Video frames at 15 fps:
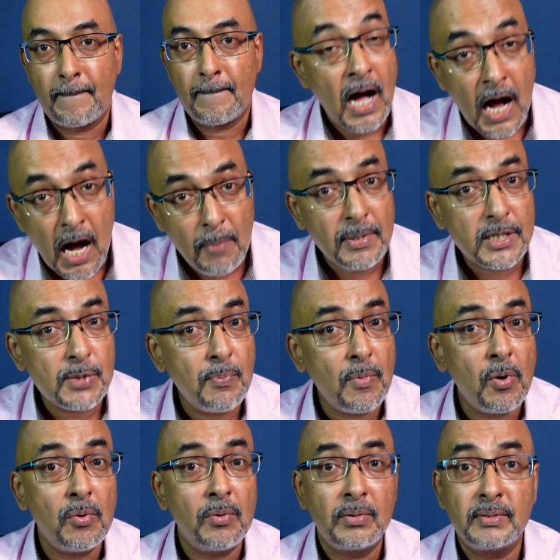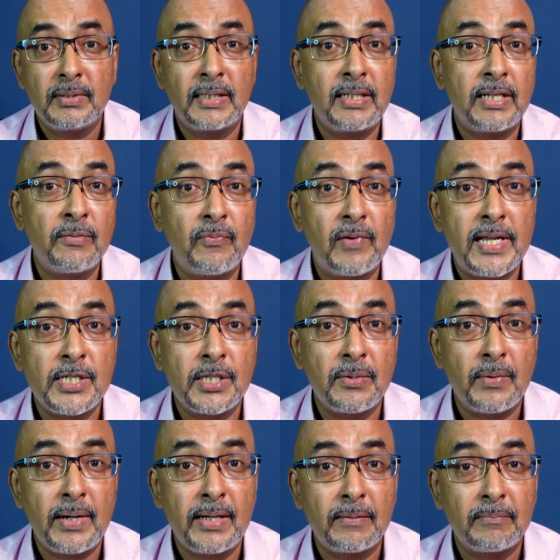How much more than the inflation
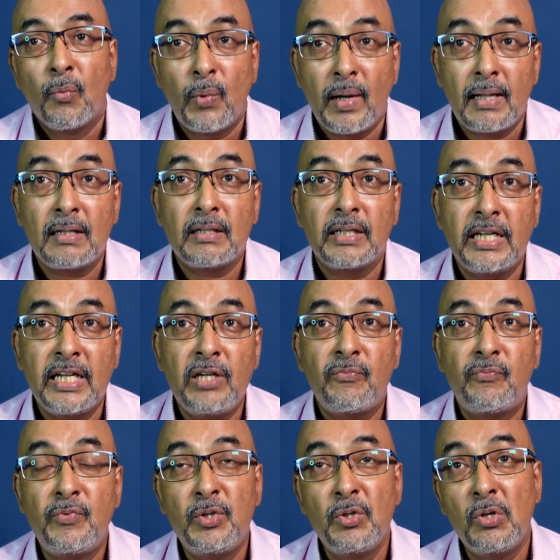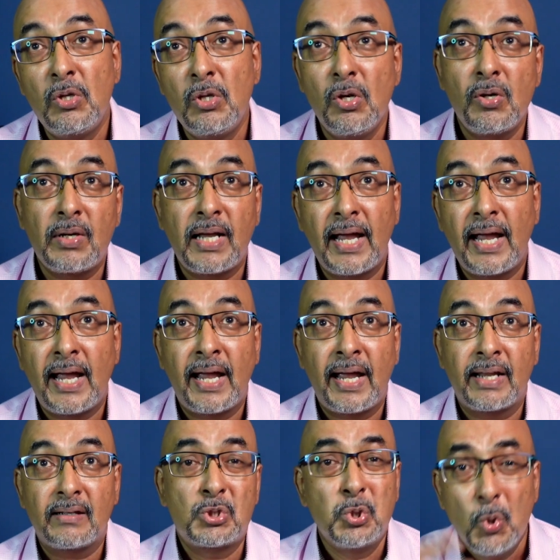rate? Well, if you look
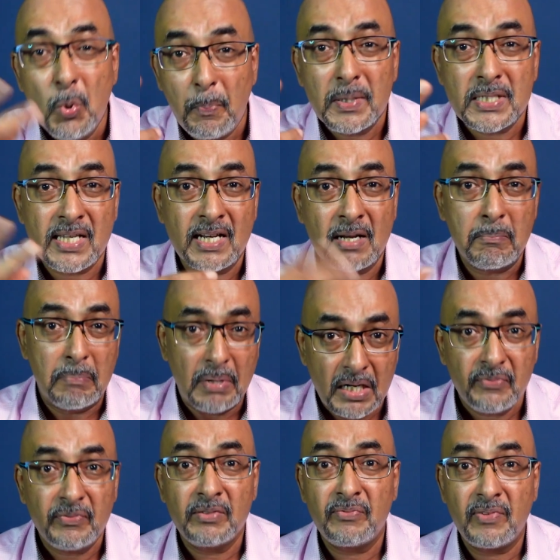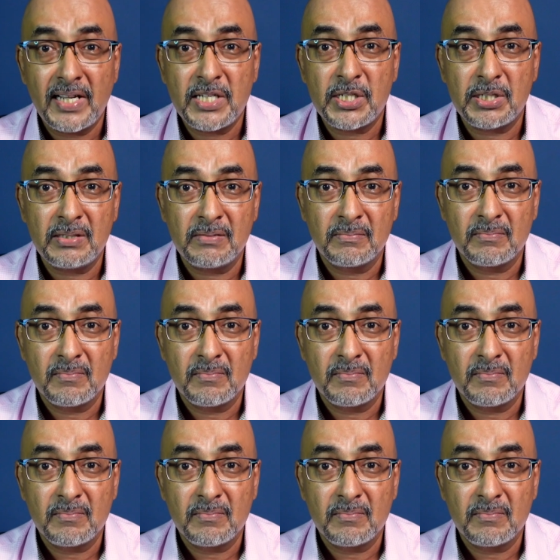at 2% above inflation,